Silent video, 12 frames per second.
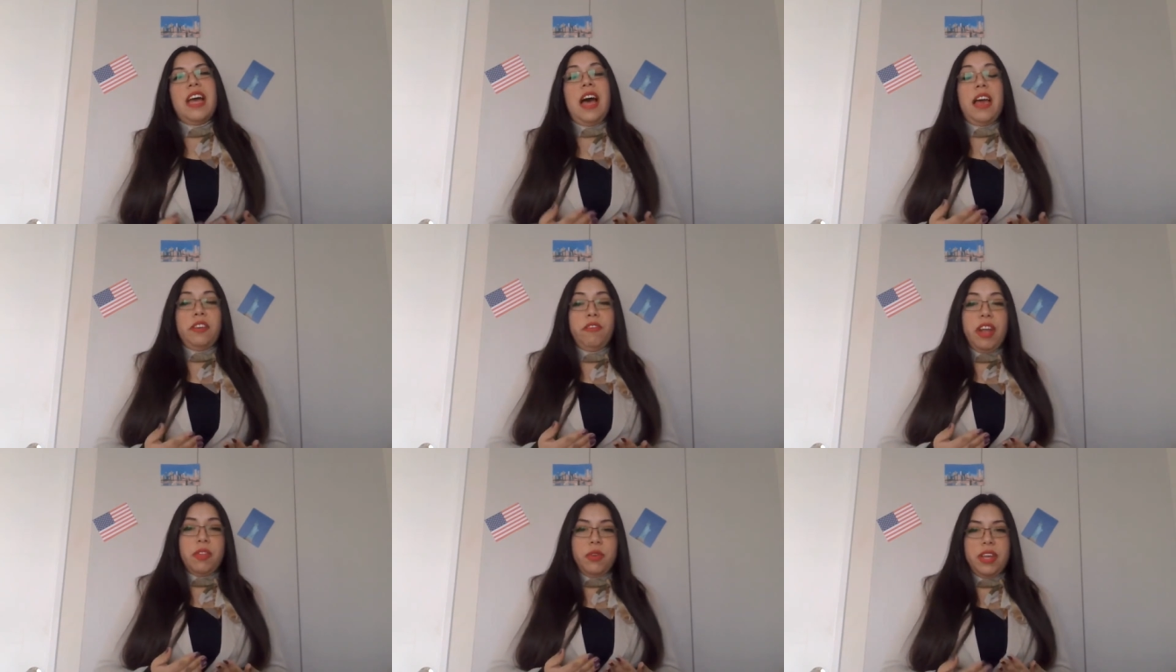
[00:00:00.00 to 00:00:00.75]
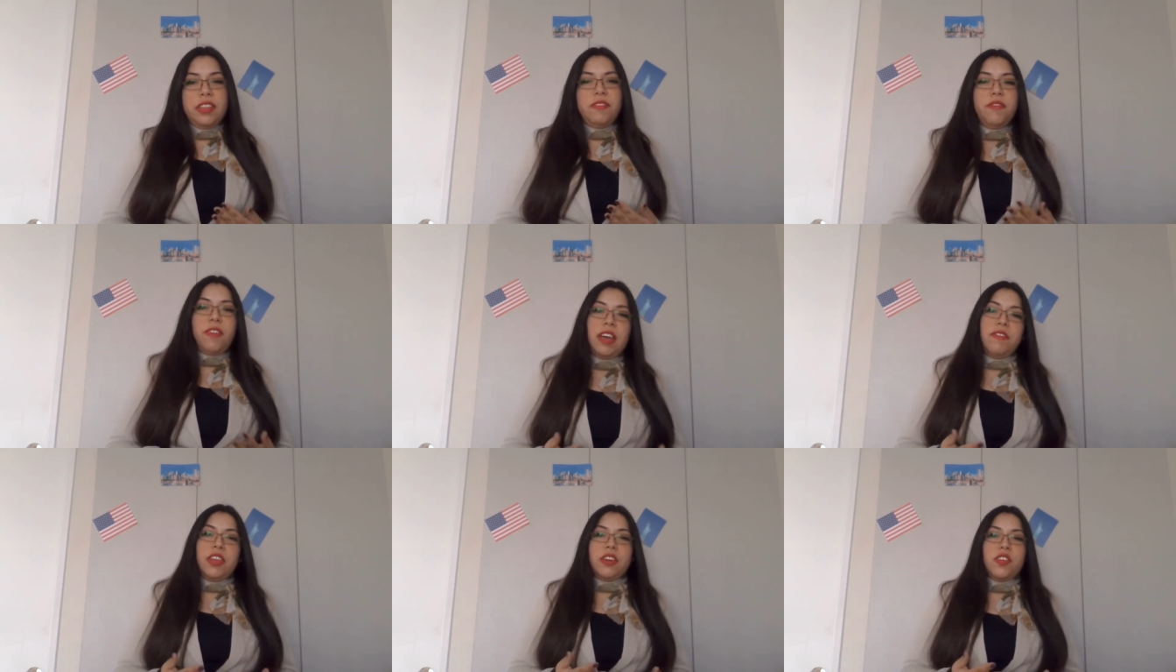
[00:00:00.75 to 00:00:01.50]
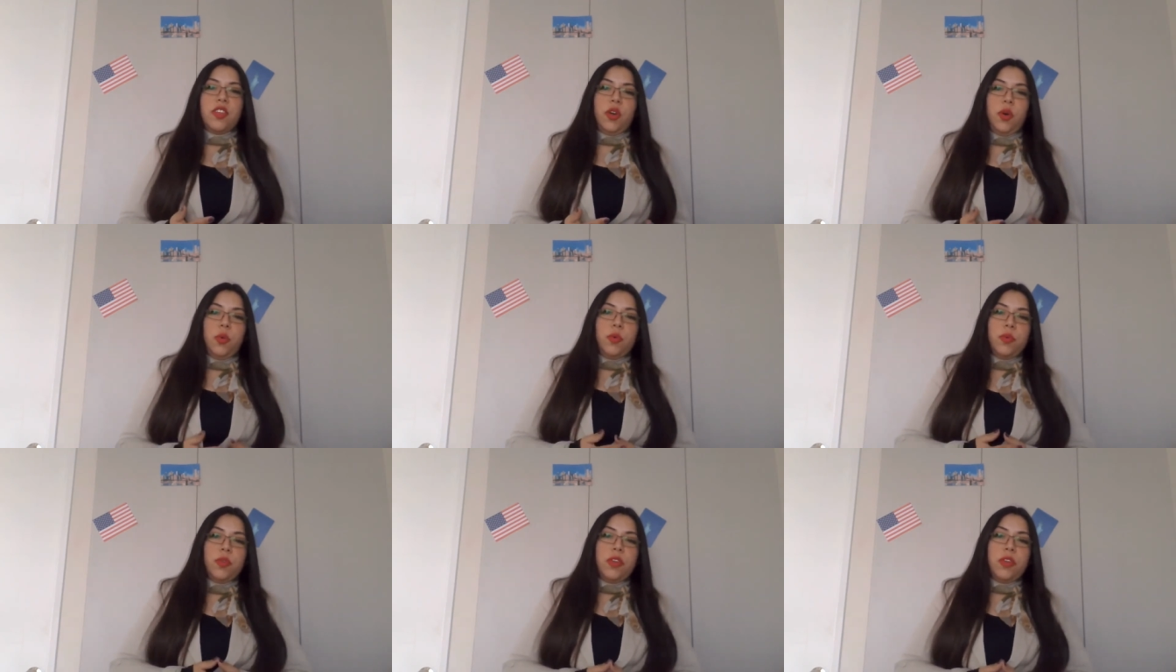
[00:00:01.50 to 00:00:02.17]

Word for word: I graduated five years ago.